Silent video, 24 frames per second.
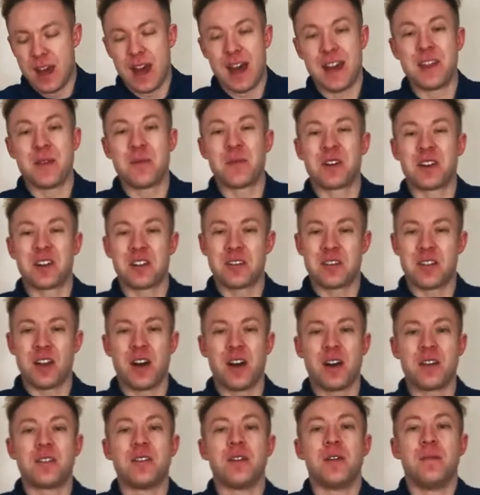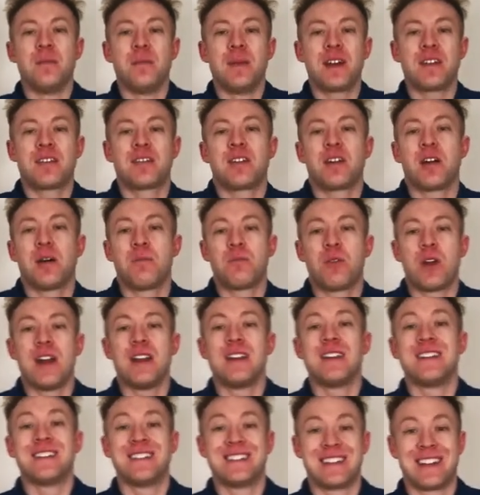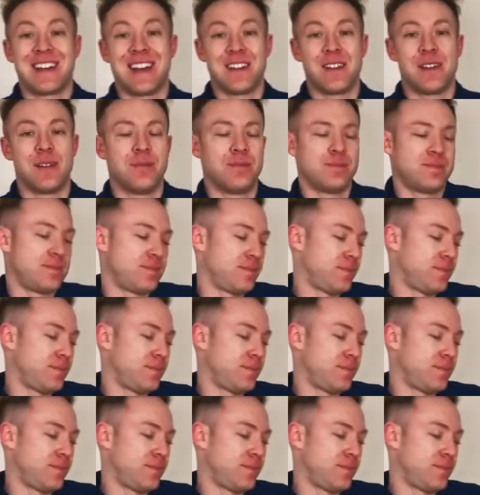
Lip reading: and then we're going to start mixing our bread together.